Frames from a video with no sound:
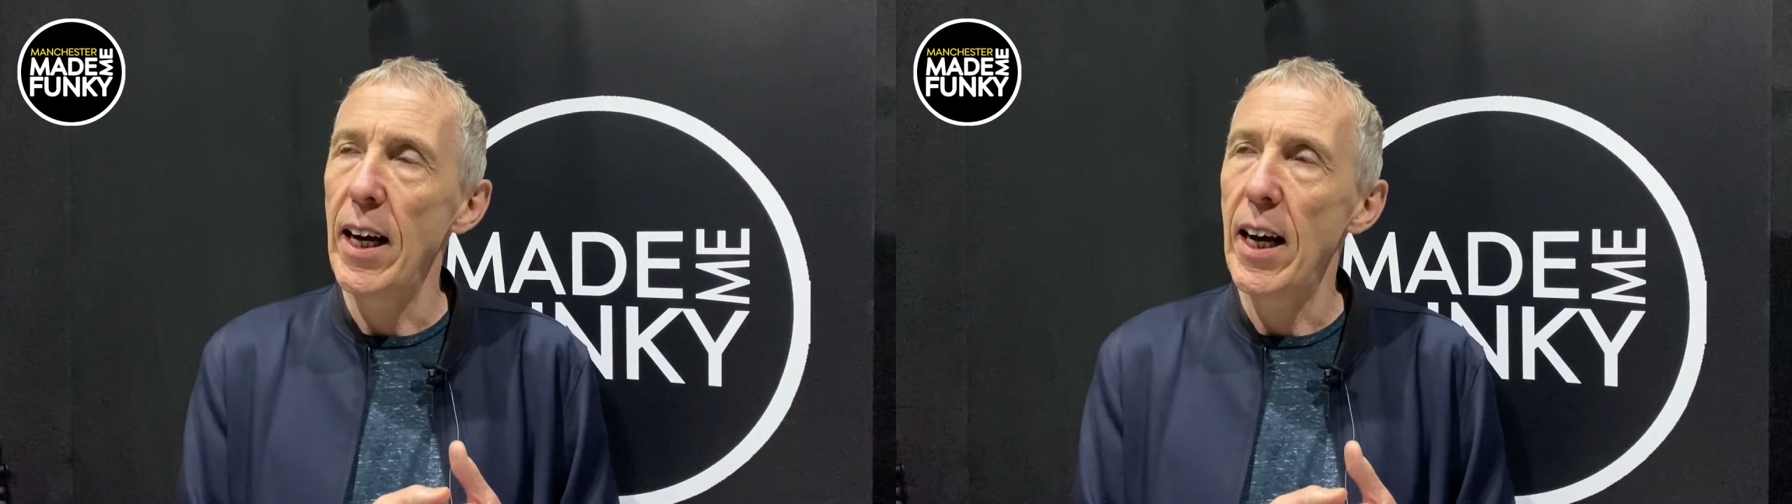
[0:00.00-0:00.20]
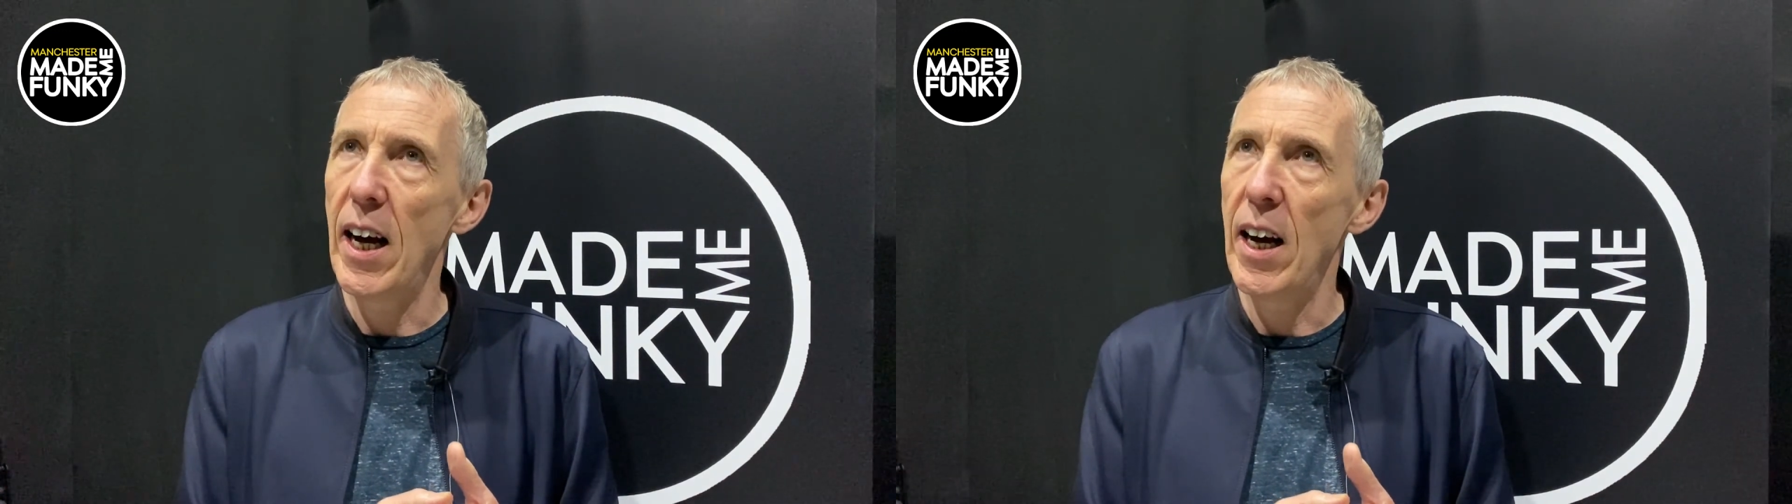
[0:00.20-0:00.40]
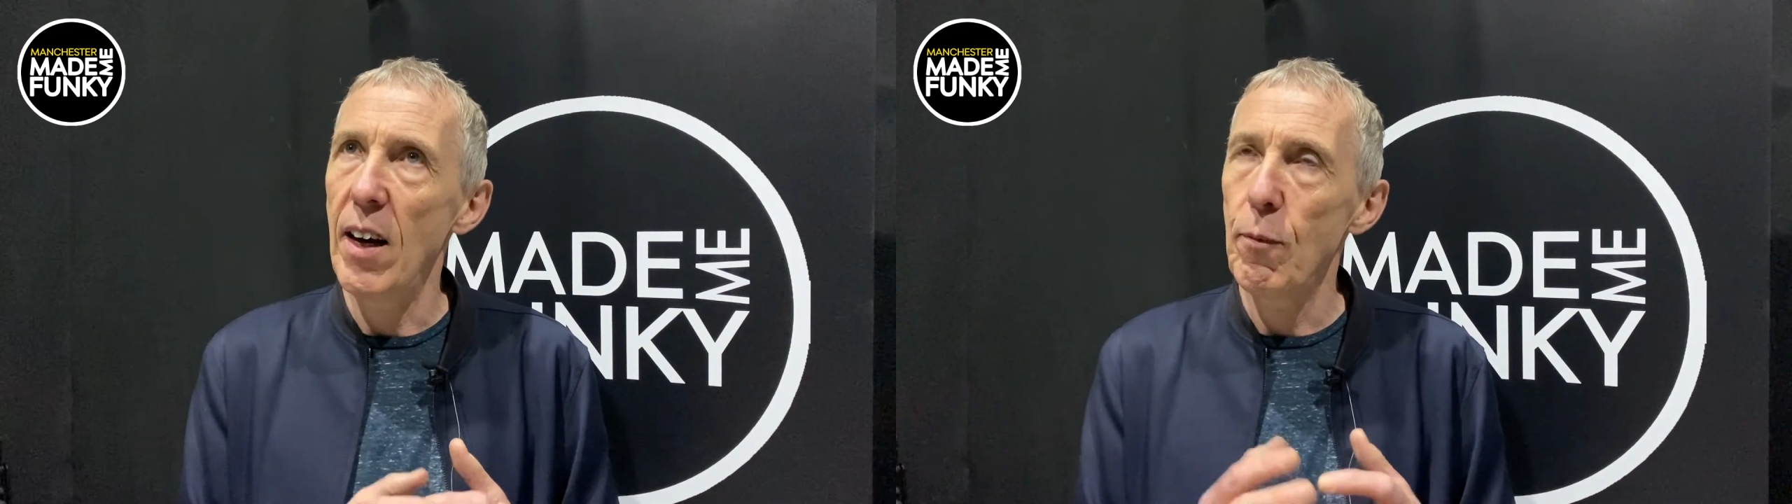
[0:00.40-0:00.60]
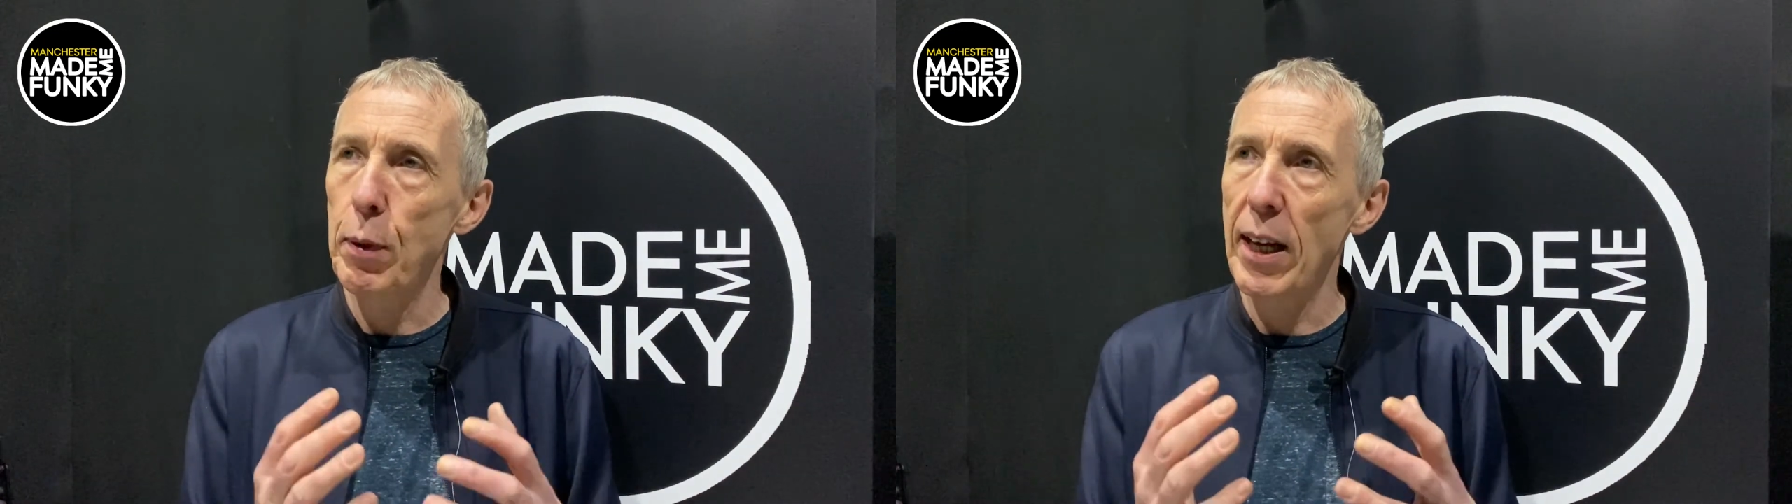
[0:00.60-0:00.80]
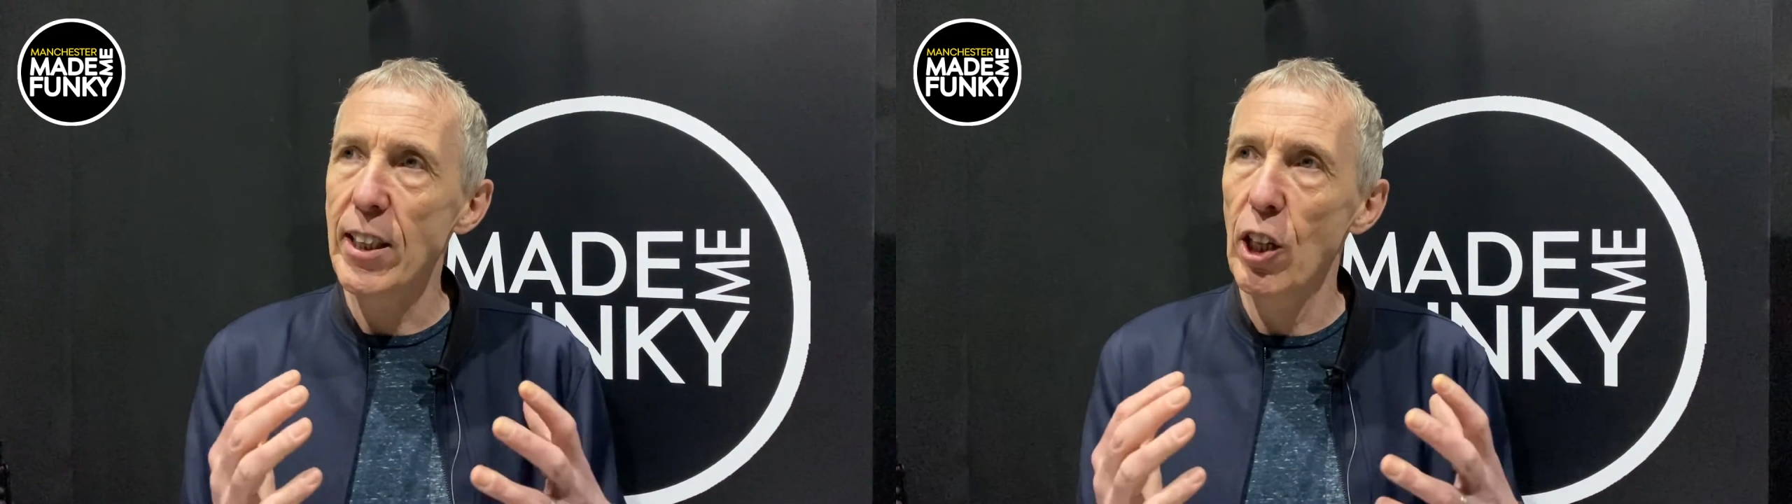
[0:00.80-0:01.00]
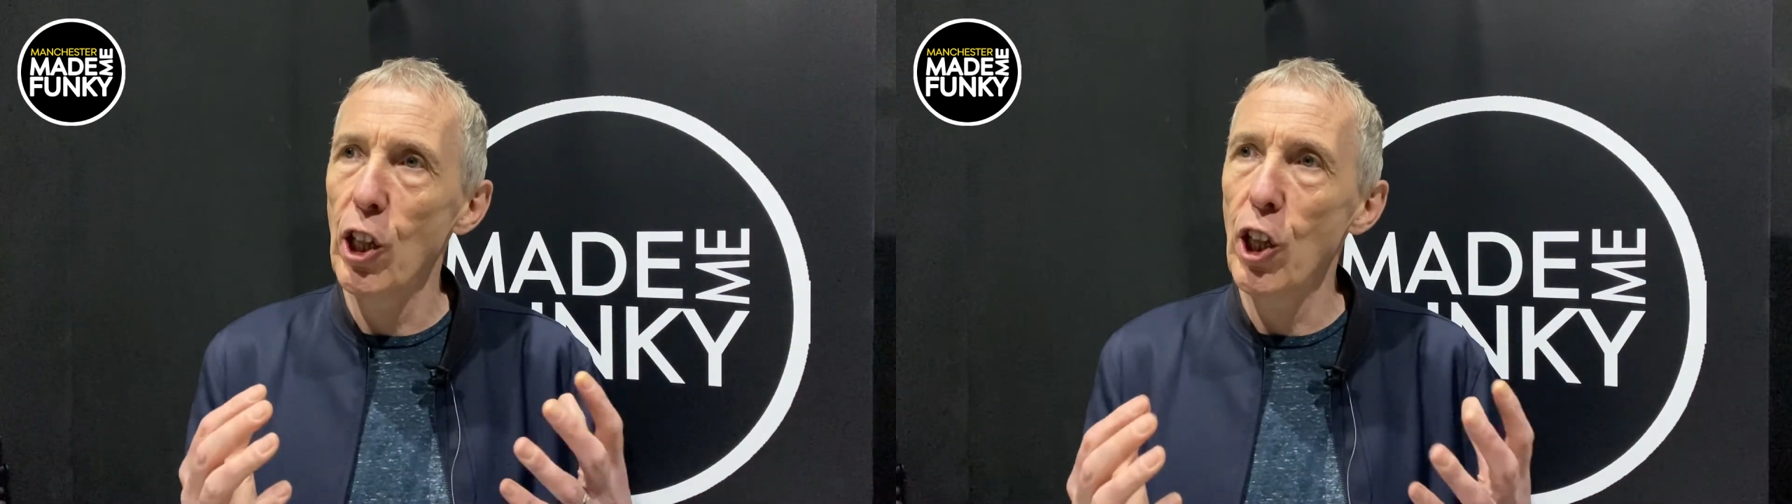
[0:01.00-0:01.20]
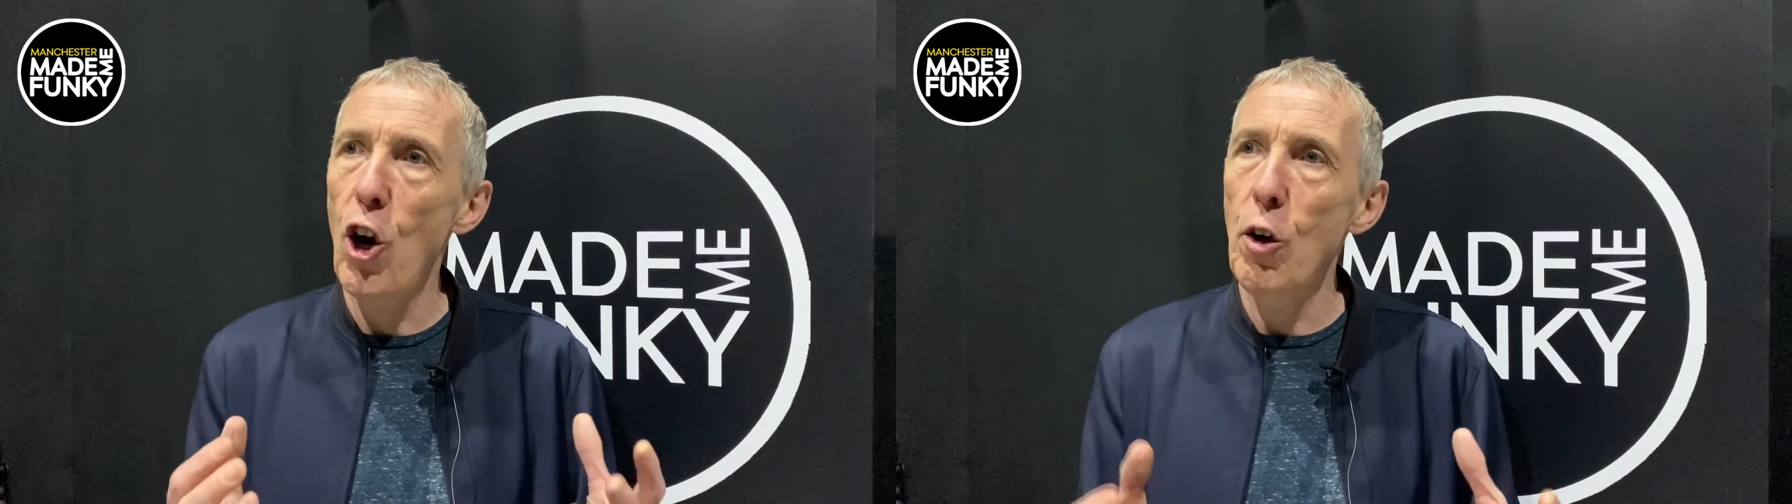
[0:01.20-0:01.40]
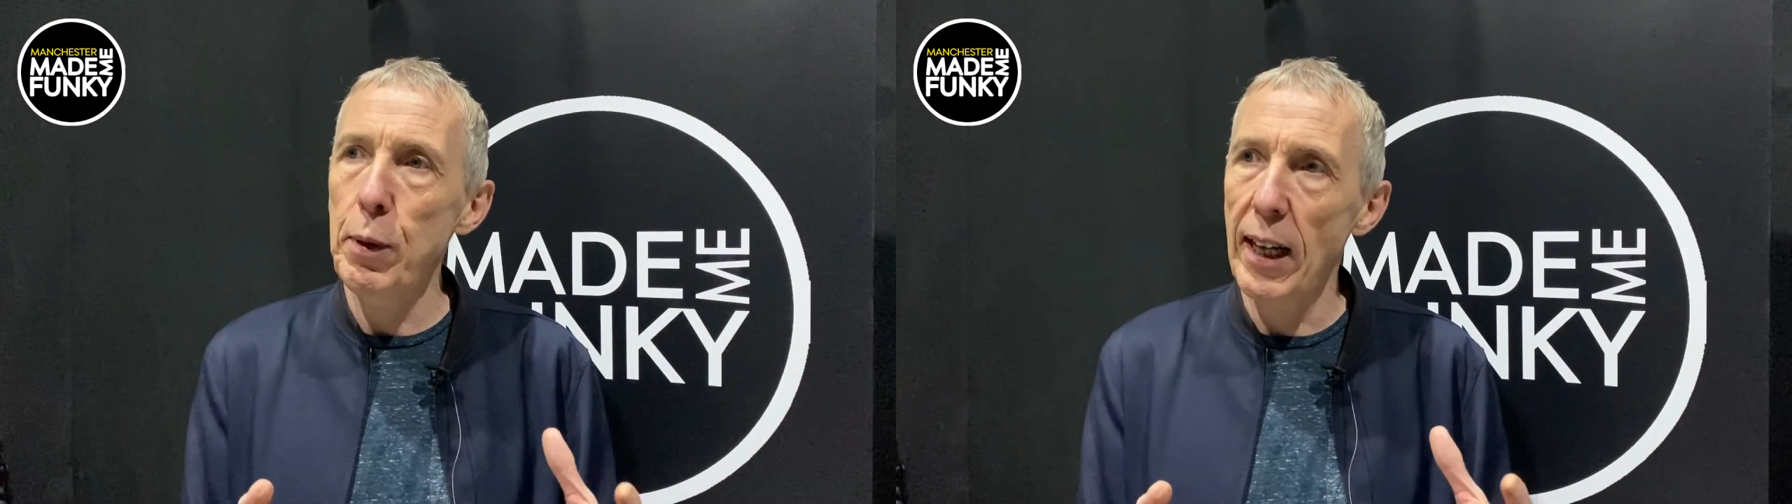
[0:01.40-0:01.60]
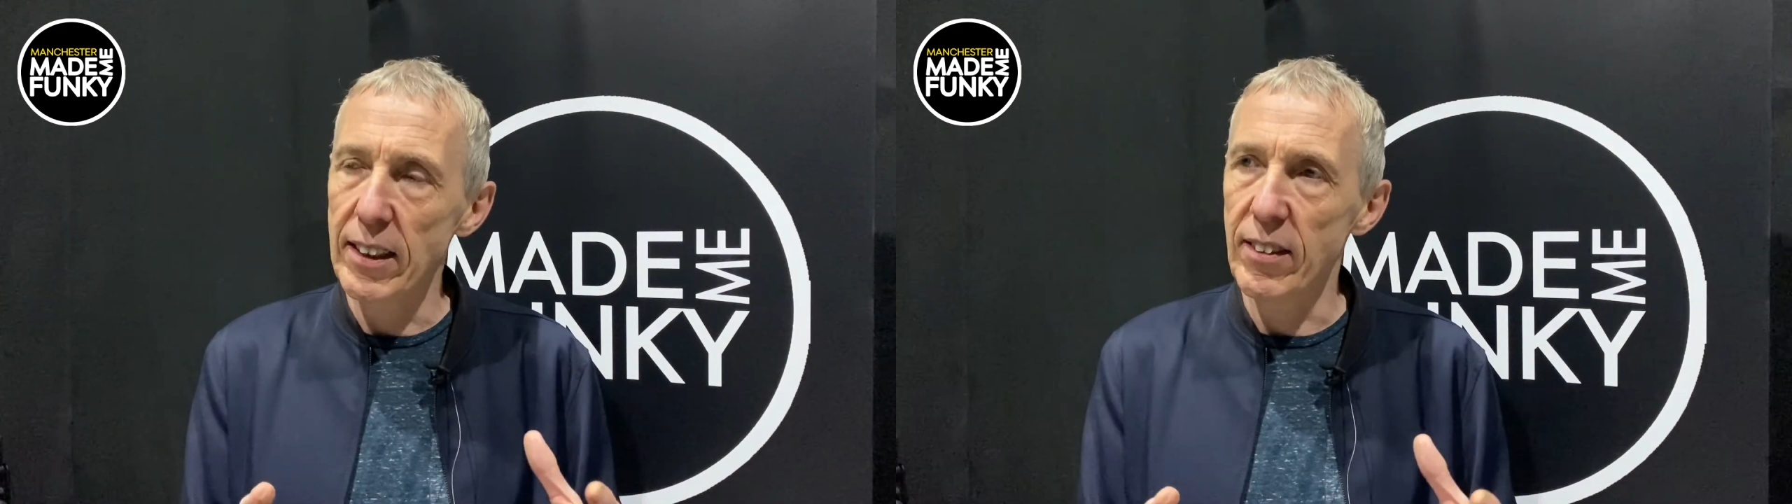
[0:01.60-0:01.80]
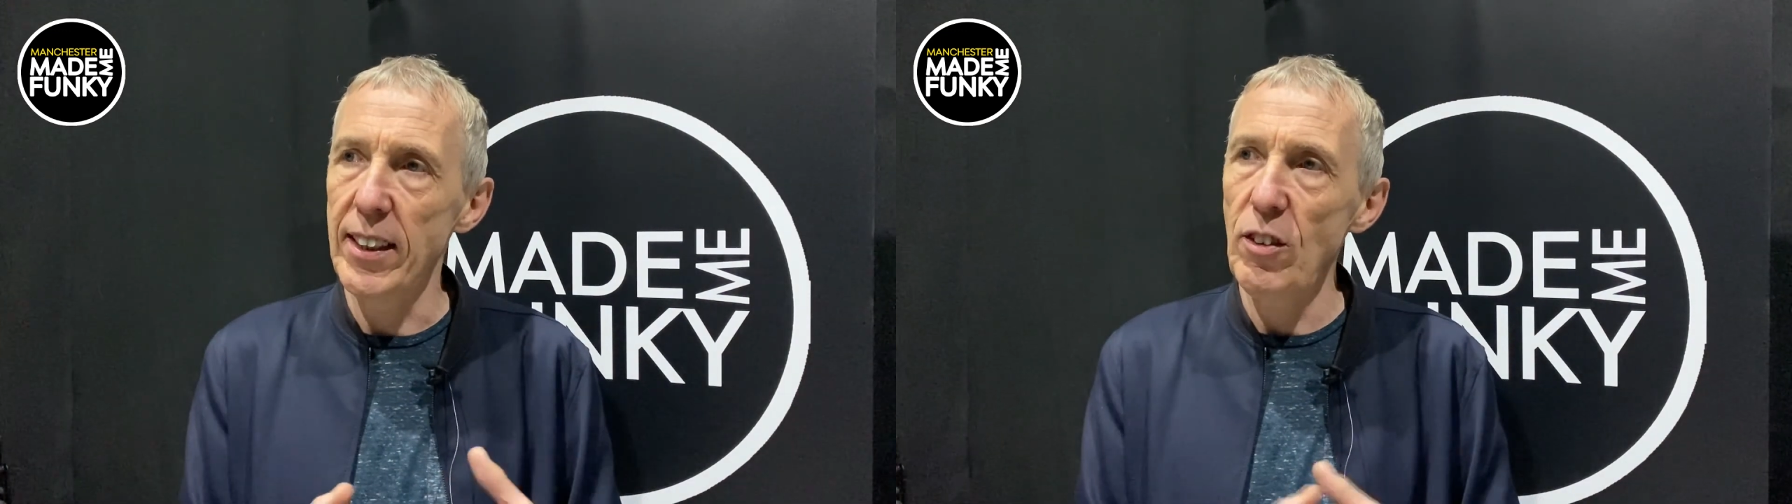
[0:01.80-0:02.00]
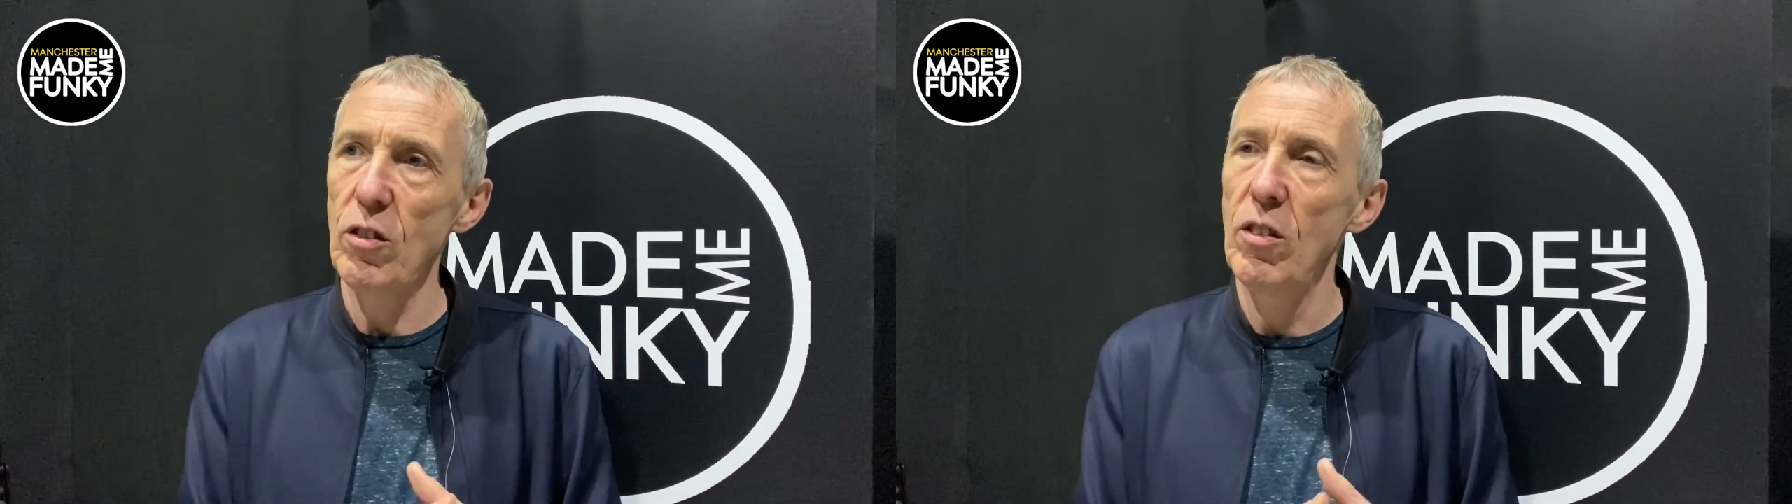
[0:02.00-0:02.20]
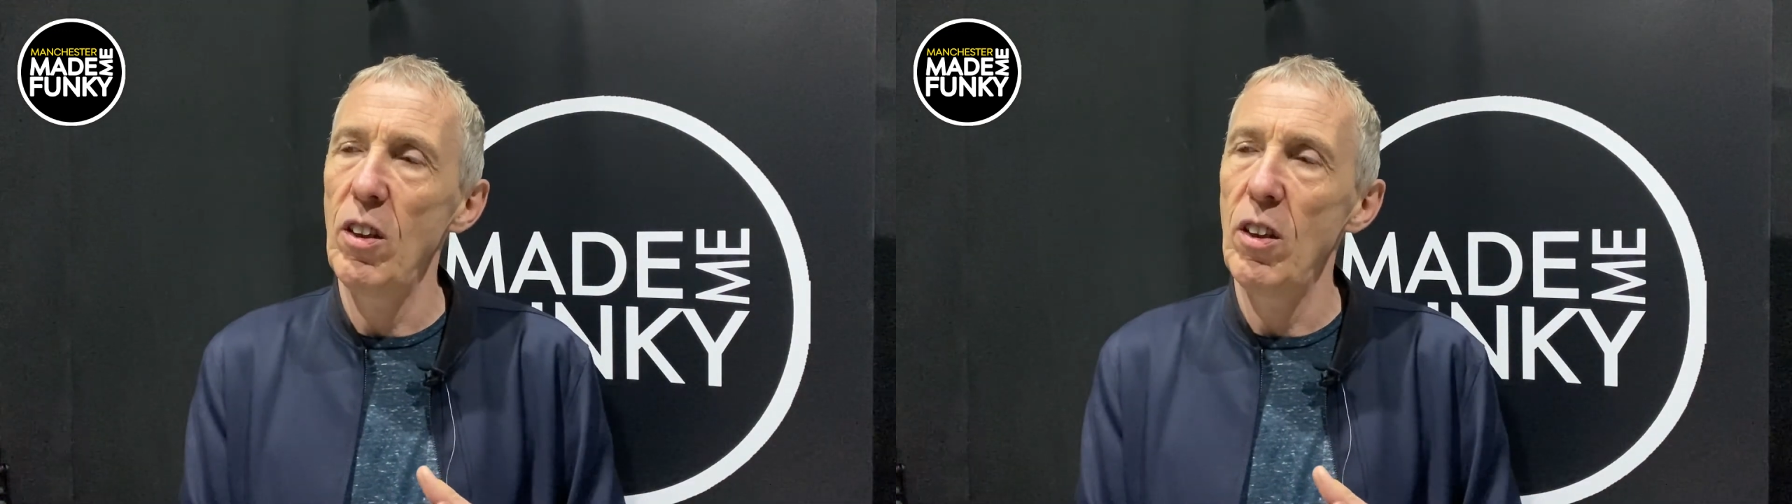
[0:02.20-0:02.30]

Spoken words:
I have played a lot of places.